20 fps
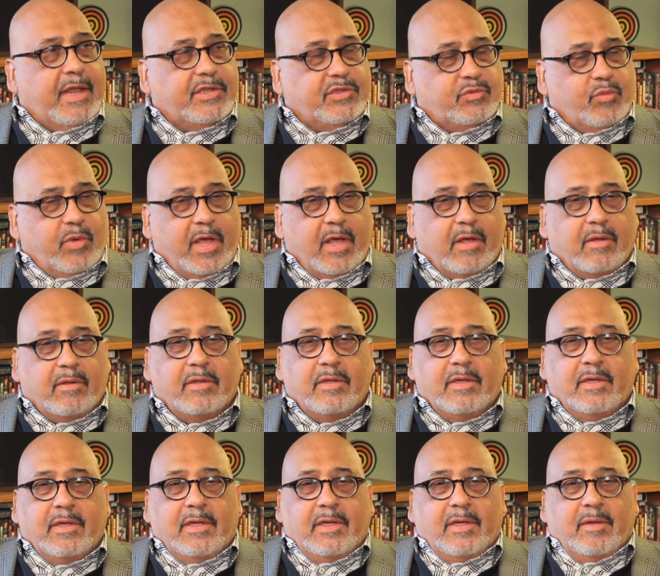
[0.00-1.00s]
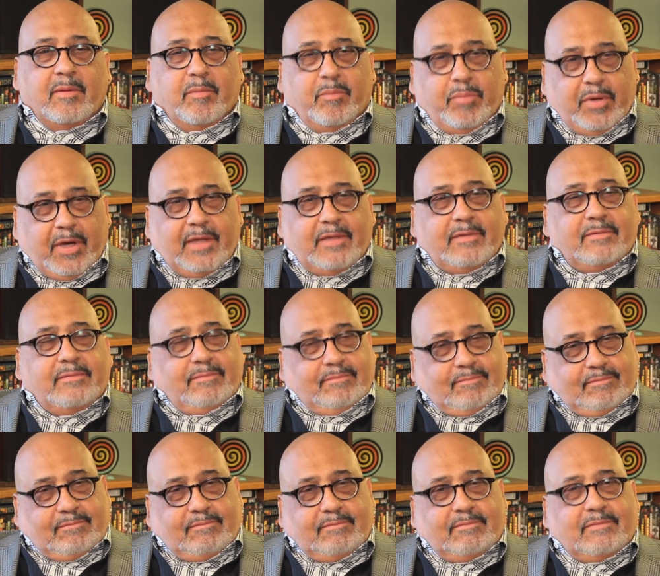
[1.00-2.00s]
as well. But
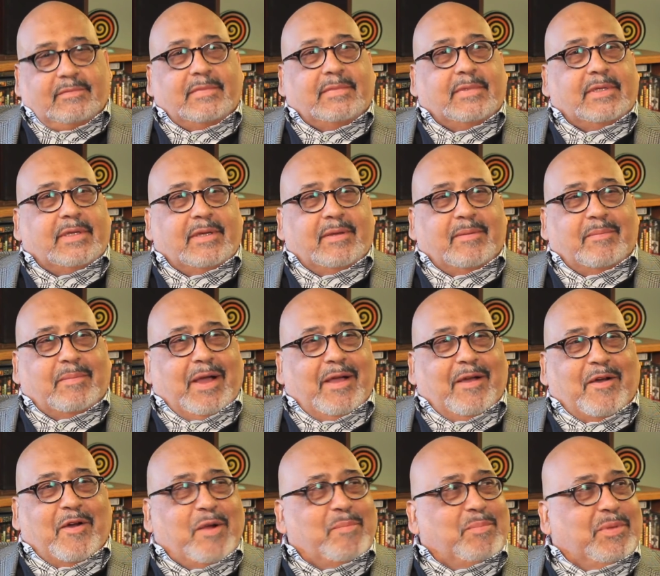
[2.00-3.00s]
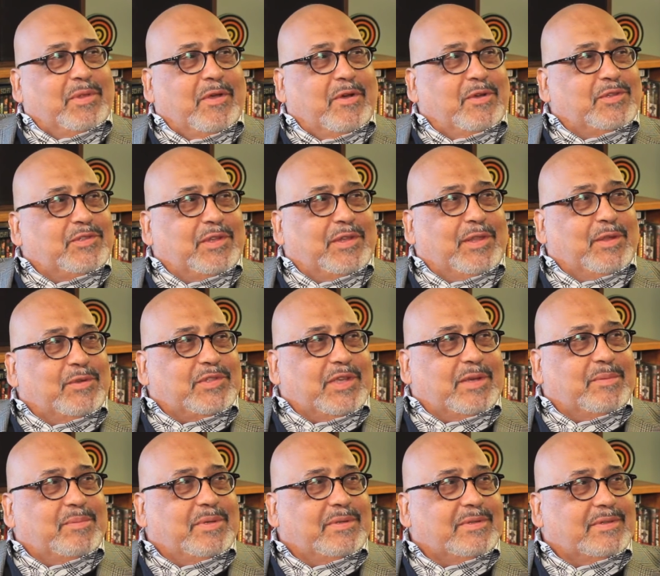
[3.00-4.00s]
my heart belongs to
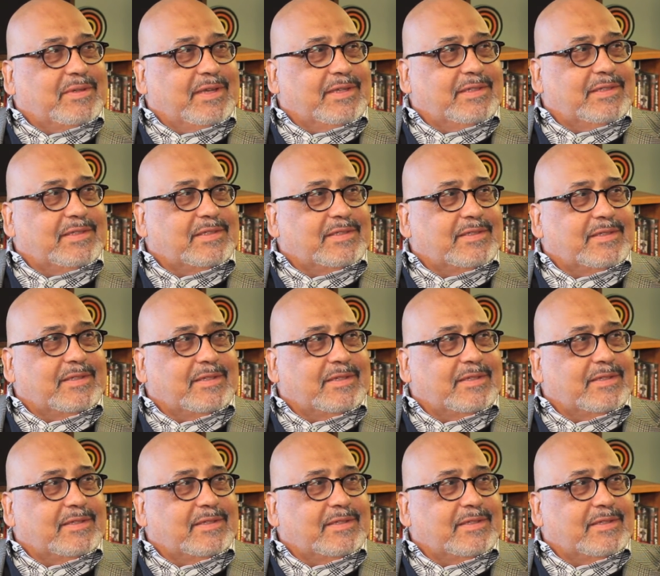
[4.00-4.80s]
close-up. I just,